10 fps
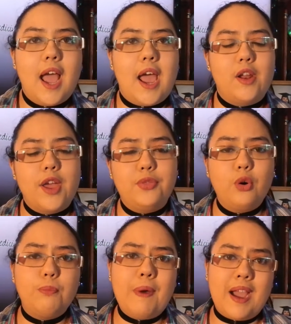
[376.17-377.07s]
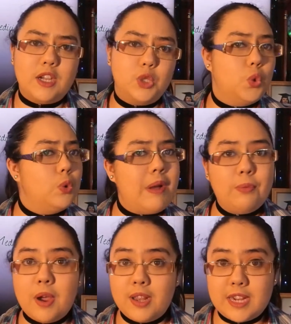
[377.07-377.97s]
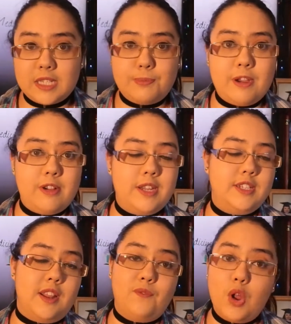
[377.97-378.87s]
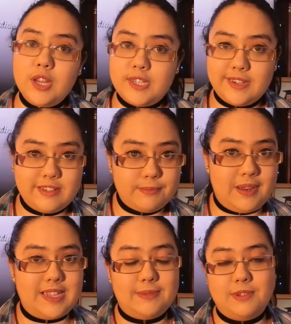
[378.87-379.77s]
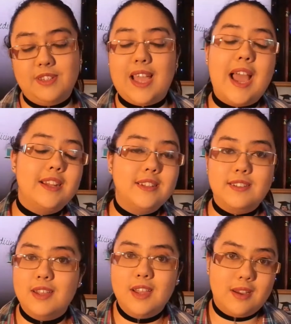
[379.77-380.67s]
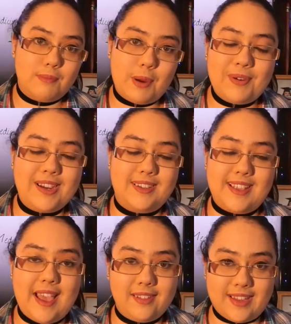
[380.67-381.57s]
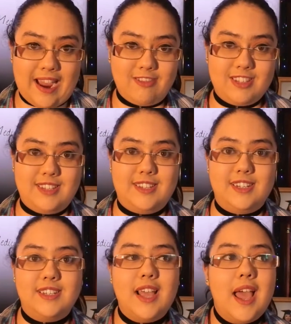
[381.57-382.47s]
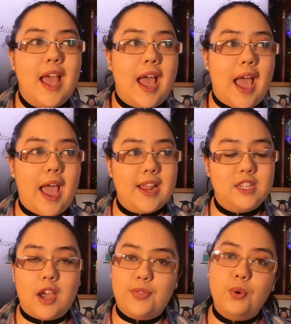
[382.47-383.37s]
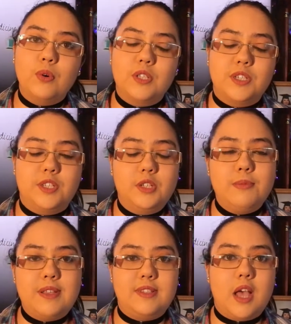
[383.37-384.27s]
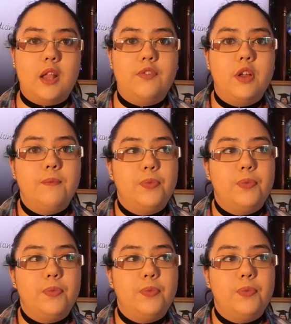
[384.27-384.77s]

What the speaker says: and I thought back to all my work experience and volunteering placements and my work as a healthcare assistant, and I thought to myself,